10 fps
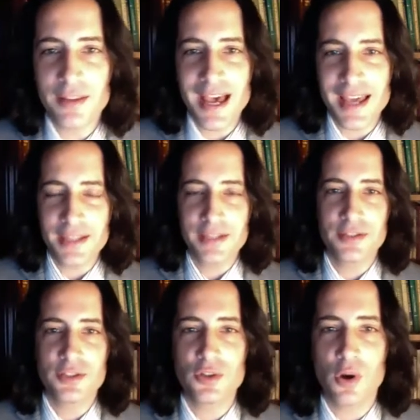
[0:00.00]
That
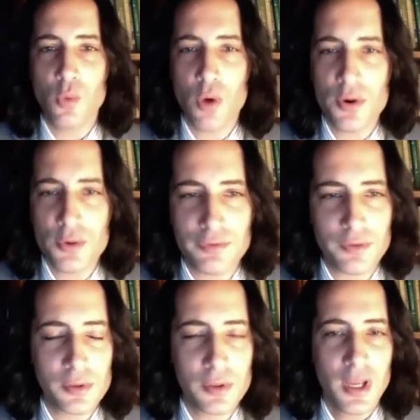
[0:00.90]
is so
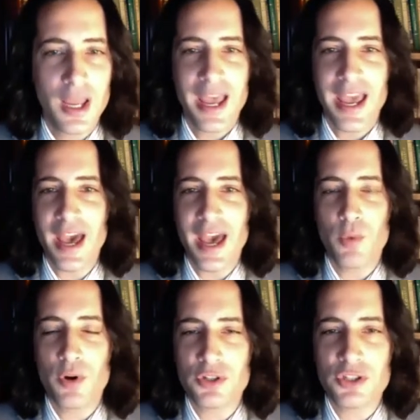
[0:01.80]
wonderful. And
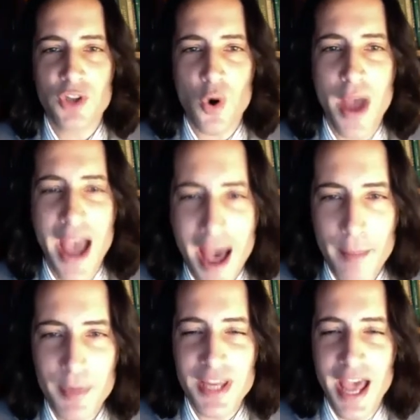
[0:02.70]
we are so
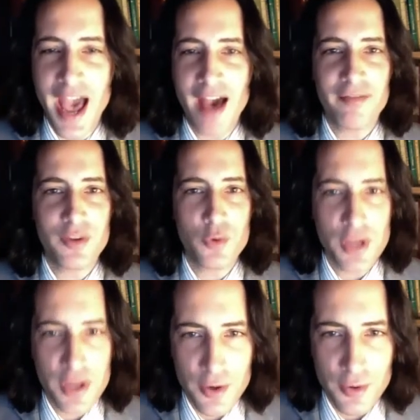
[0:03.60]
happy to have you
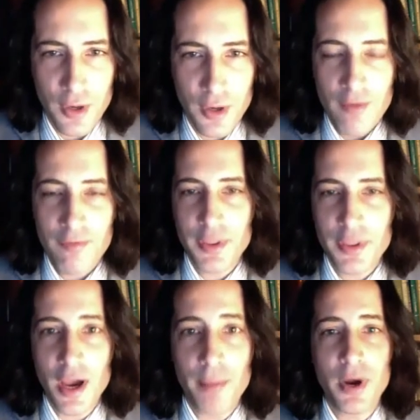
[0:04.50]
here for
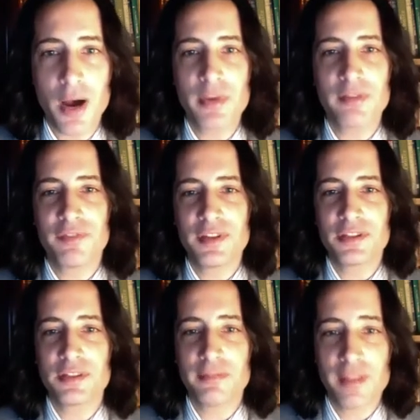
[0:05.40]
the upcoming
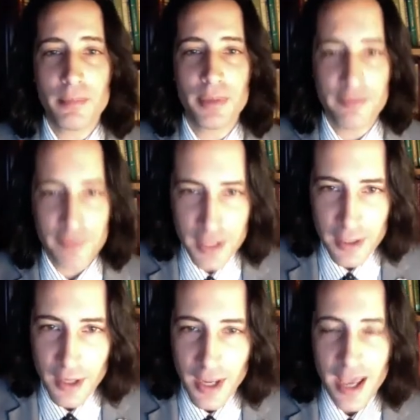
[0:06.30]
Feast of the
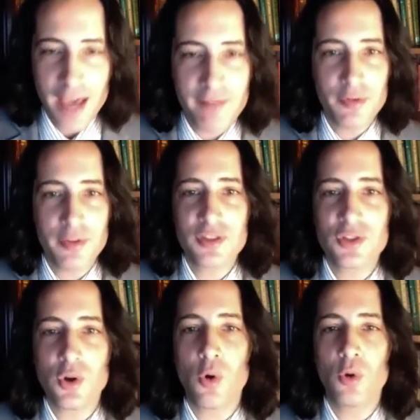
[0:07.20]
Epiphany and for
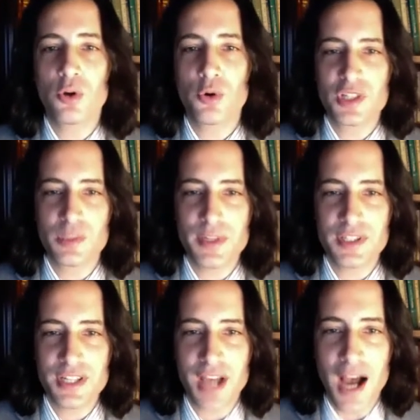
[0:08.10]
this whole
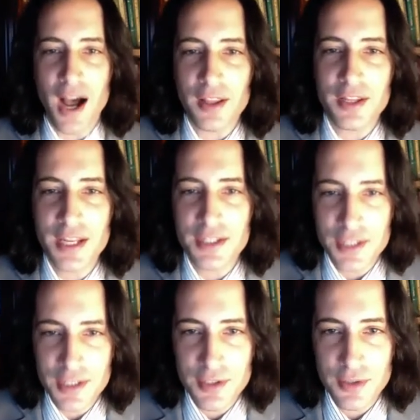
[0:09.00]
Christmas and holiday
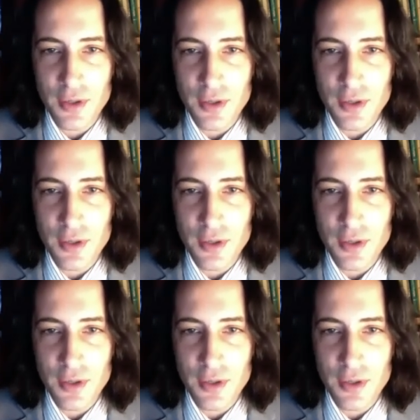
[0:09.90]
season.